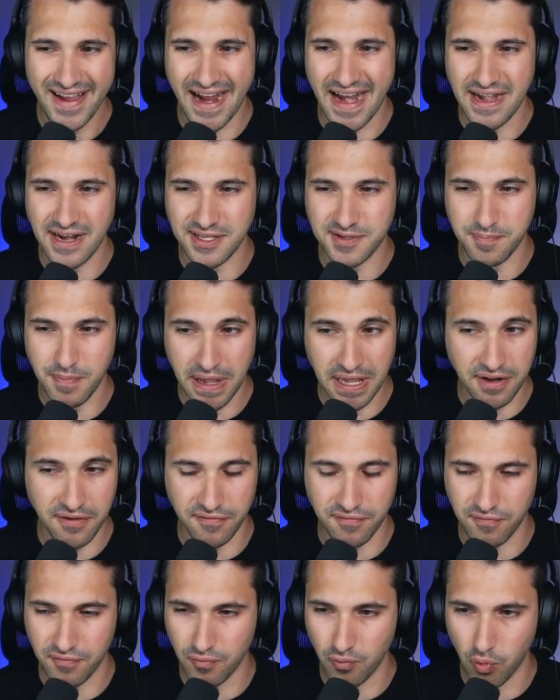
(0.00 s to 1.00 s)
And it's made
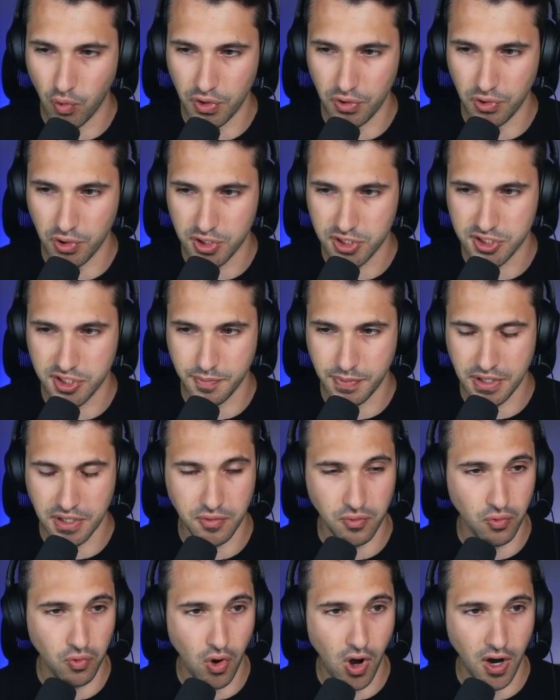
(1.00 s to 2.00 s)
of what looks to be
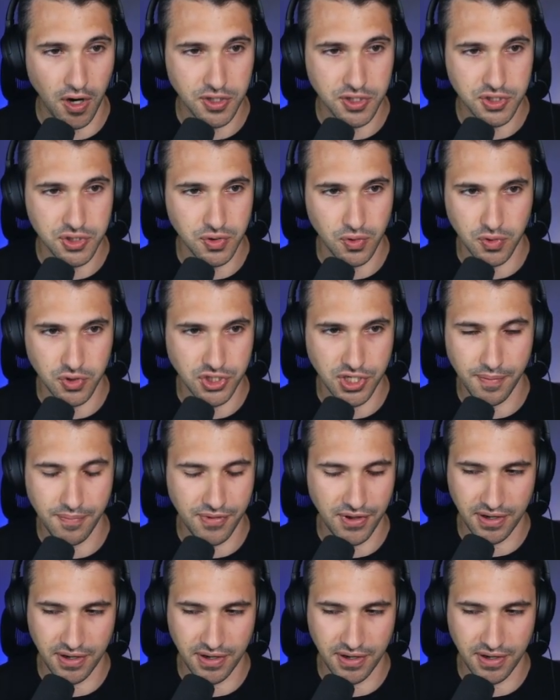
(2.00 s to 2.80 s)
rocks or something.